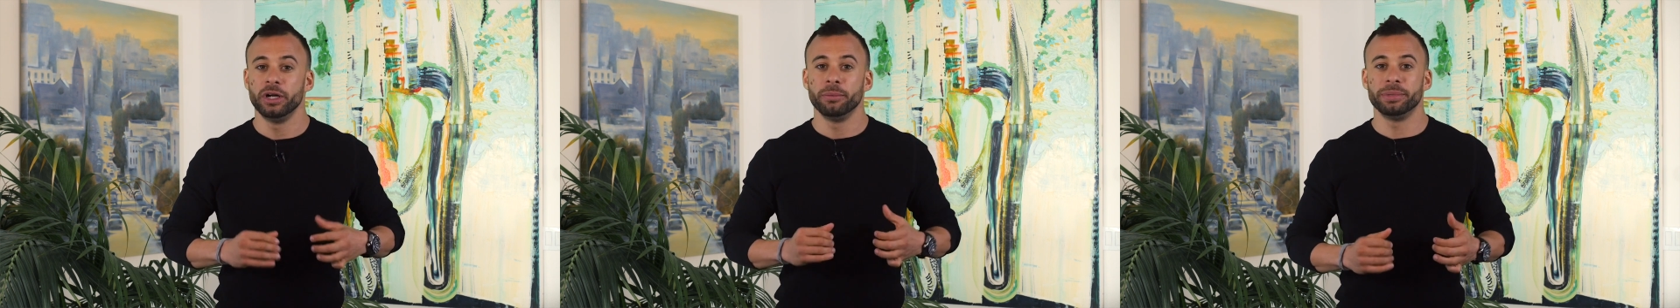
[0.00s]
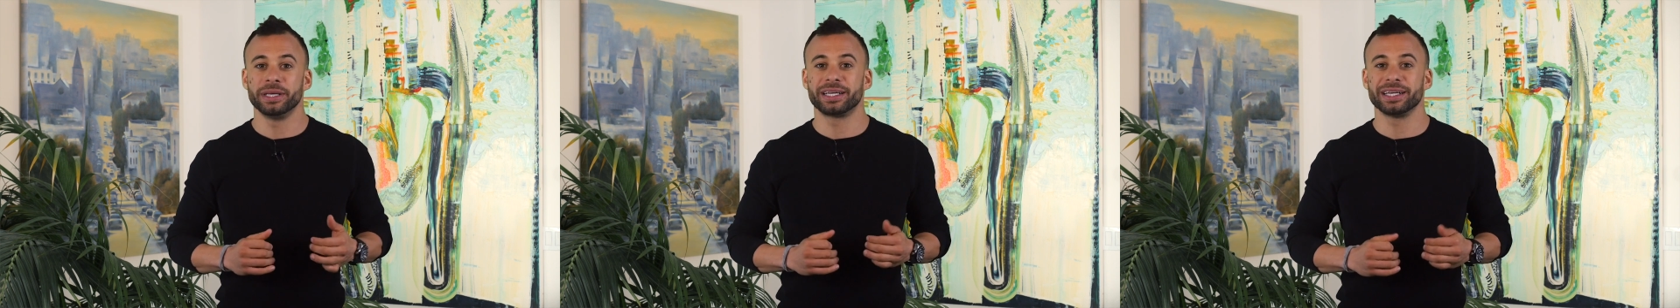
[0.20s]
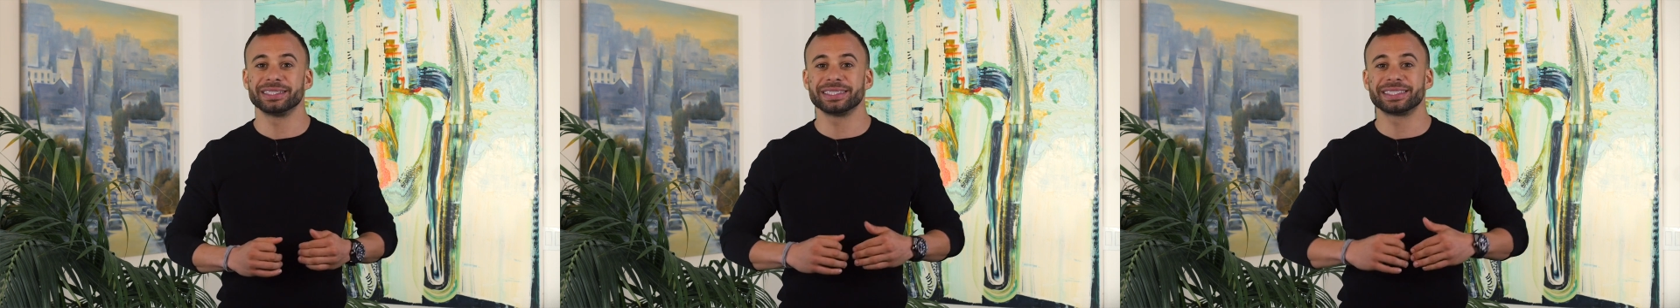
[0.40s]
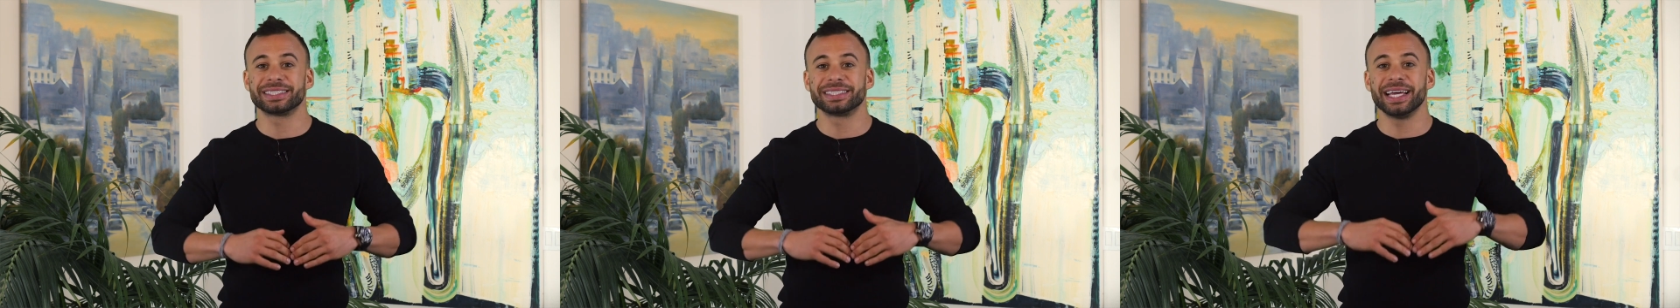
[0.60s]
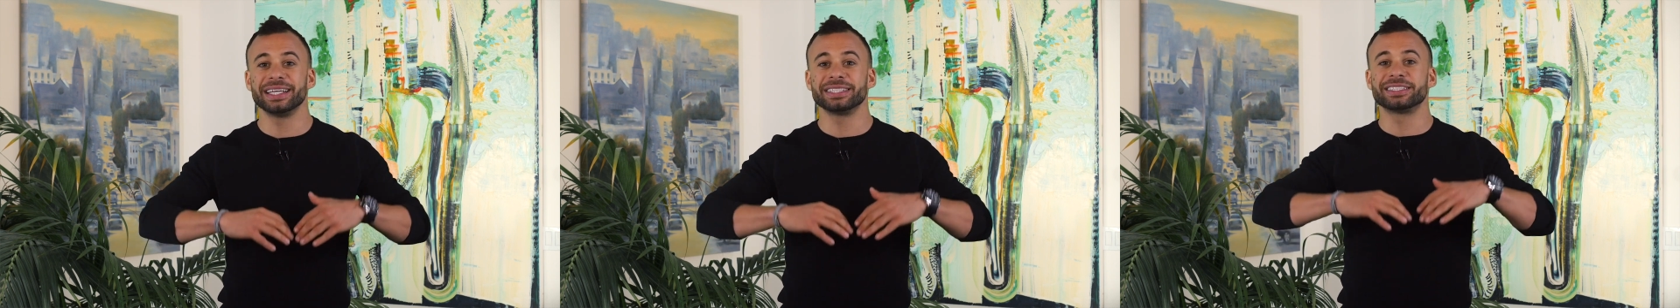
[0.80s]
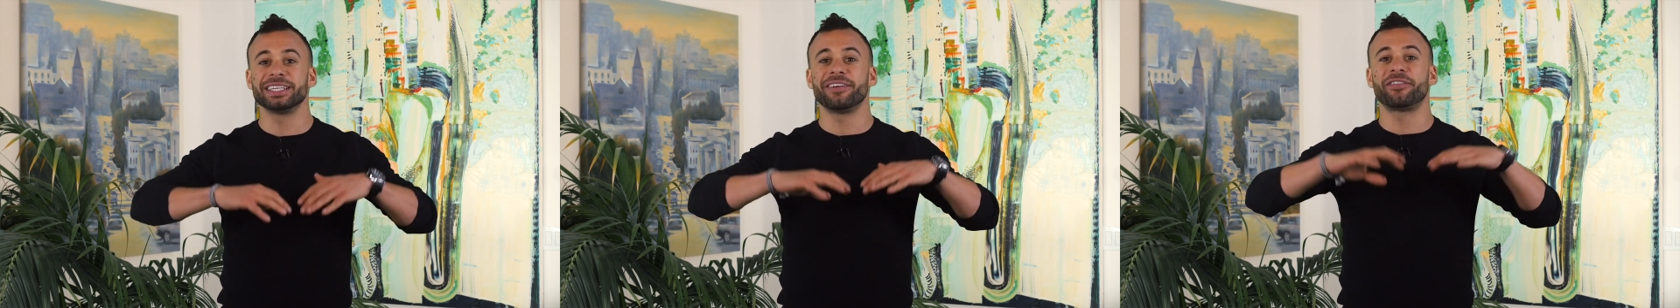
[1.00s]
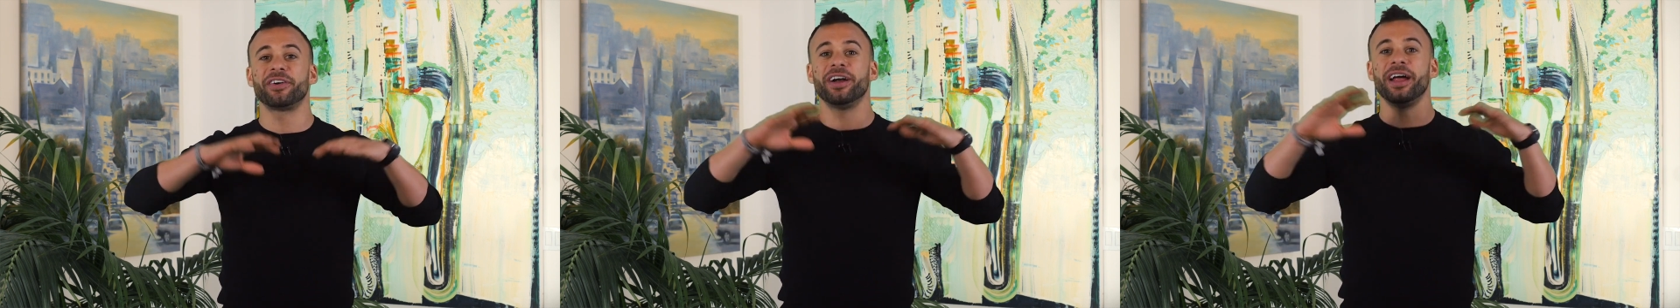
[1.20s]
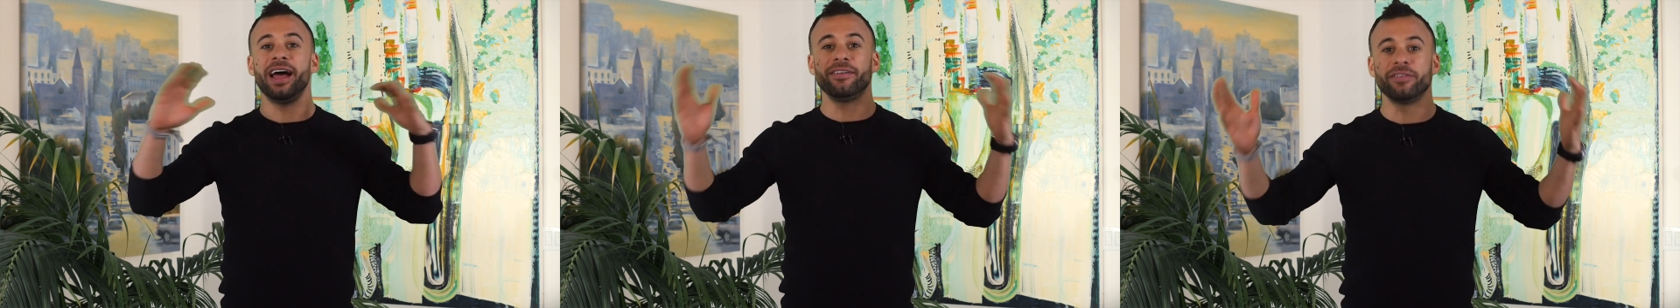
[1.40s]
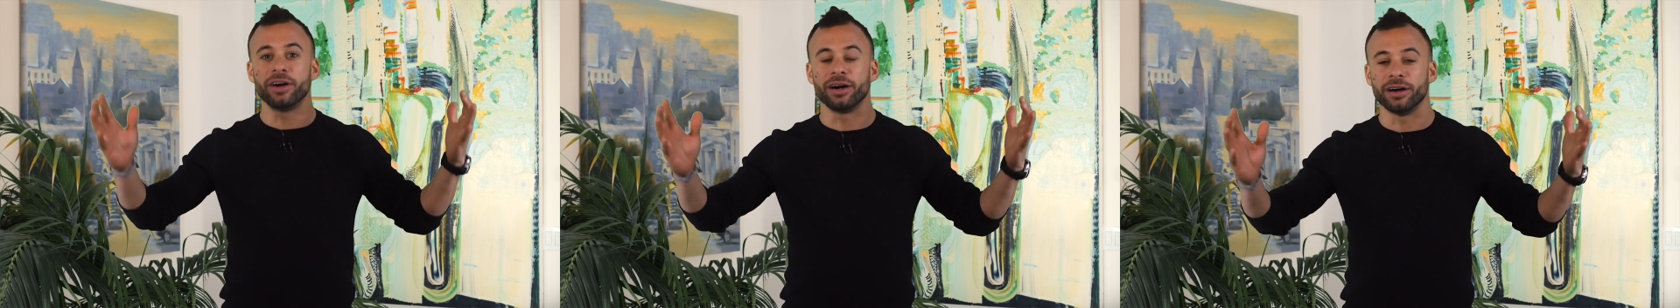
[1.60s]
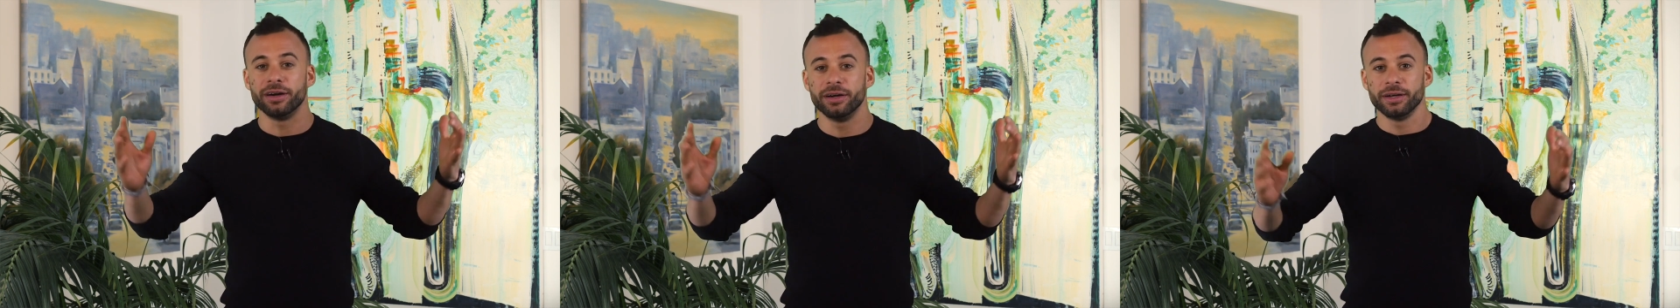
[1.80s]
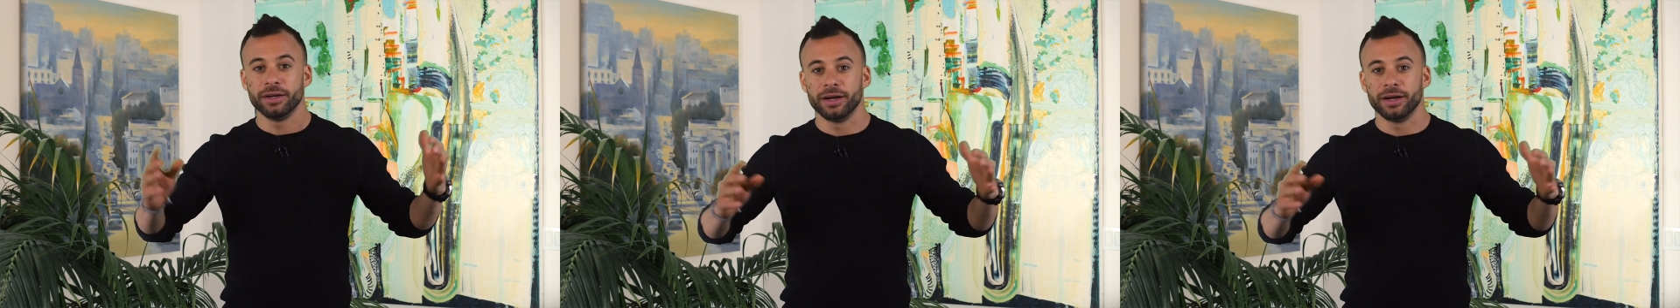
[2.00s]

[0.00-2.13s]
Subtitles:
because it stays there forever.